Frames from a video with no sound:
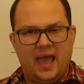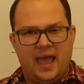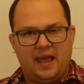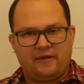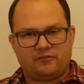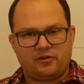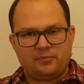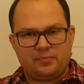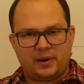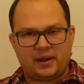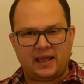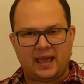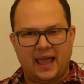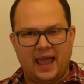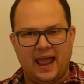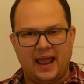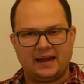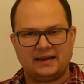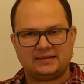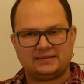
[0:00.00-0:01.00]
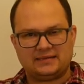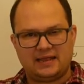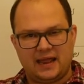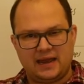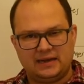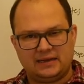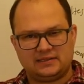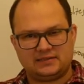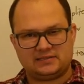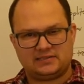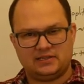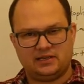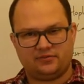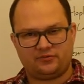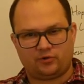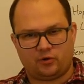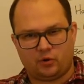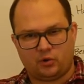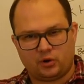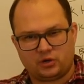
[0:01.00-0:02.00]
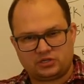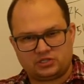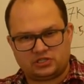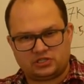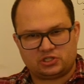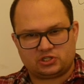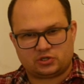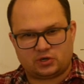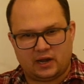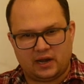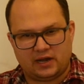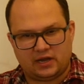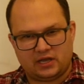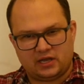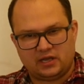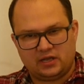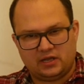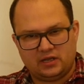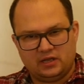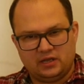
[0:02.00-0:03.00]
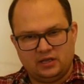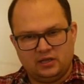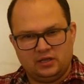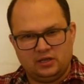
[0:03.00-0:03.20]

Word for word: everybody had a tendency, of course, try to